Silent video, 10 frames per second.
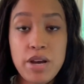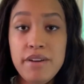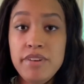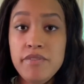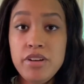So
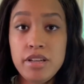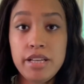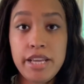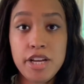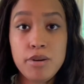I've never
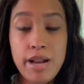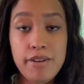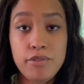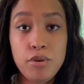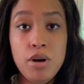done a hair
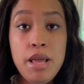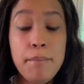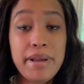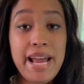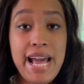raffle,
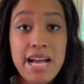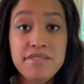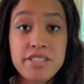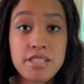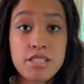but I
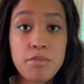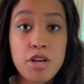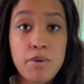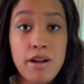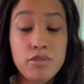have seen some
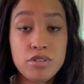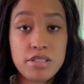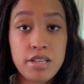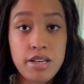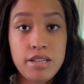hair raffles
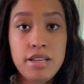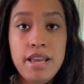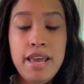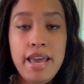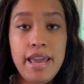done,
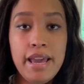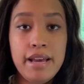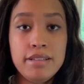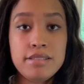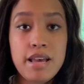
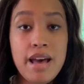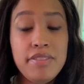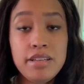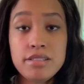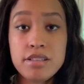and I
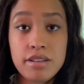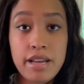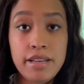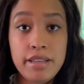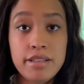think it's a good
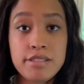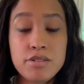idea.